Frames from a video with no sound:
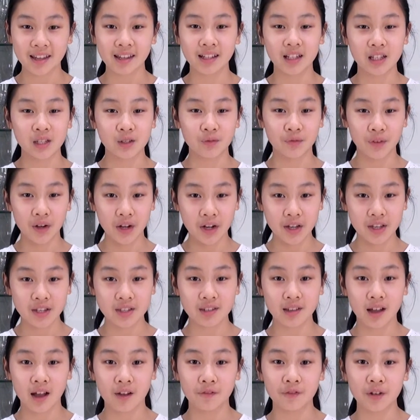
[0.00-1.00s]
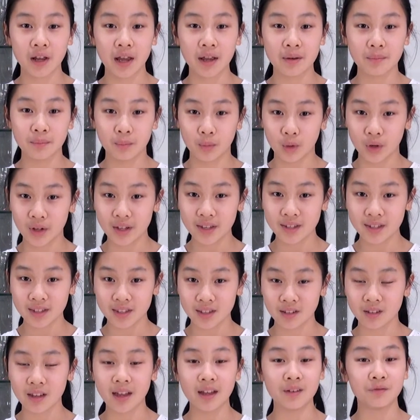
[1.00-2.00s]
It is very soft and
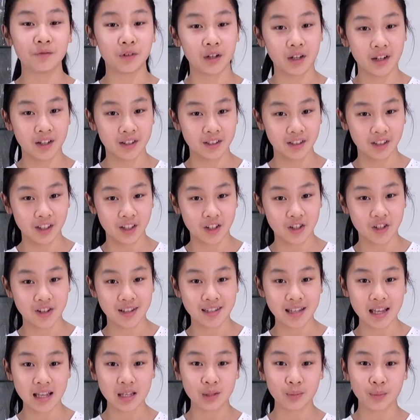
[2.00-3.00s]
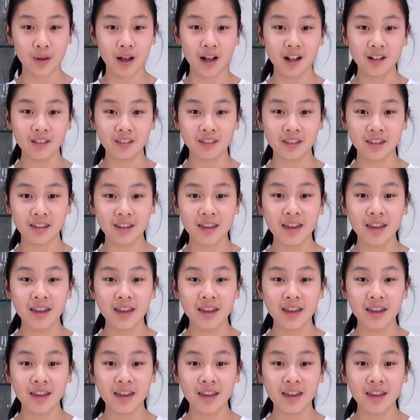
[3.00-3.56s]
moist and very delicious as well.